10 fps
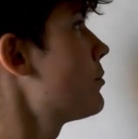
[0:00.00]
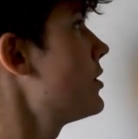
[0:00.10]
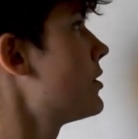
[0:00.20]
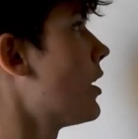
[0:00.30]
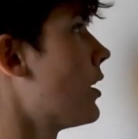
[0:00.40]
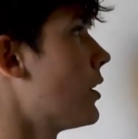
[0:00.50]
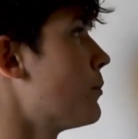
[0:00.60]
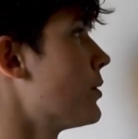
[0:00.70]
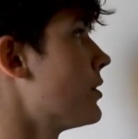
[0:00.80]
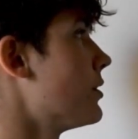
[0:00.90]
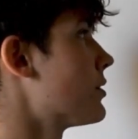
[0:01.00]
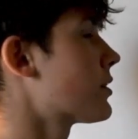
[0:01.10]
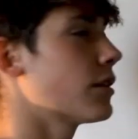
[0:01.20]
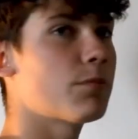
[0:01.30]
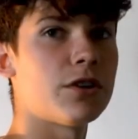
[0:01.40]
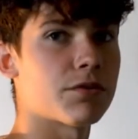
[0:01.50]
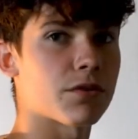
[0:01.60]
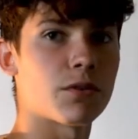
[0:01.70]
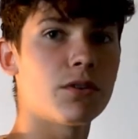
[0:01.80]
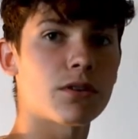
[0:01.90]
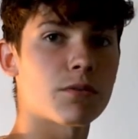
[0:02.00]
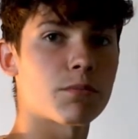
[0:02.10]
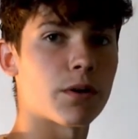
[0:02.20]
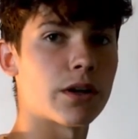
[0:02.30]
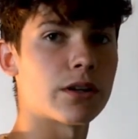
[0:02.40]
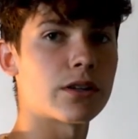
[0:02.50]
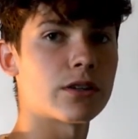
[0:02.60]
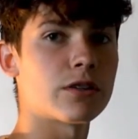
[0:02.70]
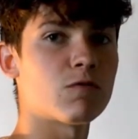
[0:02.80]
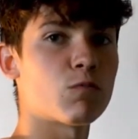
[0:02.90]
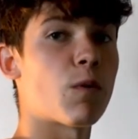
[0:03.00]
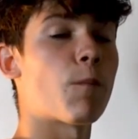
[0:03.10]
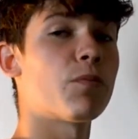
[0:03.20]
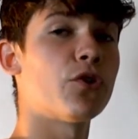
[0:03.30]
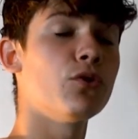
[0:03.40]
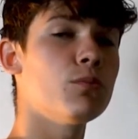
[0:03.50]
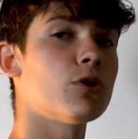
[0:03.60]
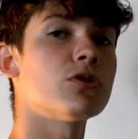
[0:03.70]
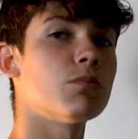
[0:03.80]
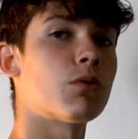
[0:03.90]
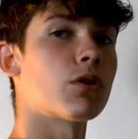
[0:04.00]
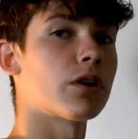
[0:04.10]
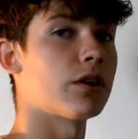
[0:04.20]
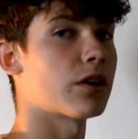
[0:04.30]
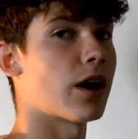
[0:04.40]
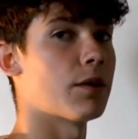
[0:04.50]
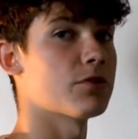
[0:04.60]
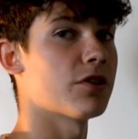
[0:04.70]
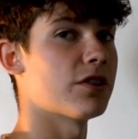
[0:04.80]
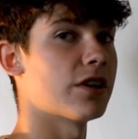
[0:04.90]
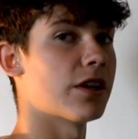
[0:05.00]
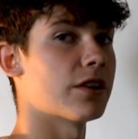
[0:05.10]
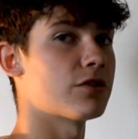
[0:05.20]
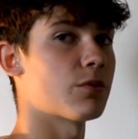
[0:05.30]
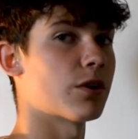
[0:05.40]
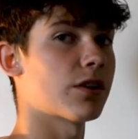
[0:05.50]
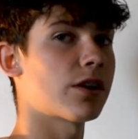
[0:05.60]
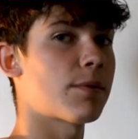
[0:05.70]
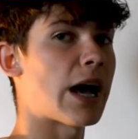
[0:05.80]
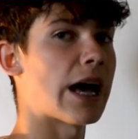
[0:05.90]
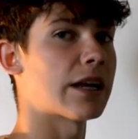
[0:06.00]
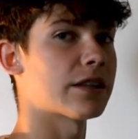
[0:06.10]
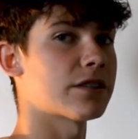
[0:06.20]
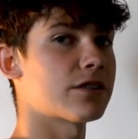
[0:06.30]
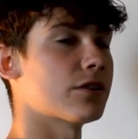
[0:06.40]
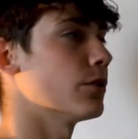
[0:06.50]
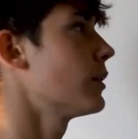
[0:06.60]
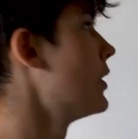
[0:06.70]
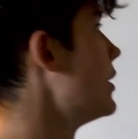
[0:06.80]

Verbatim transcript: empty time is going to be difficult, but what two most important times of the day that you want to think about adding this to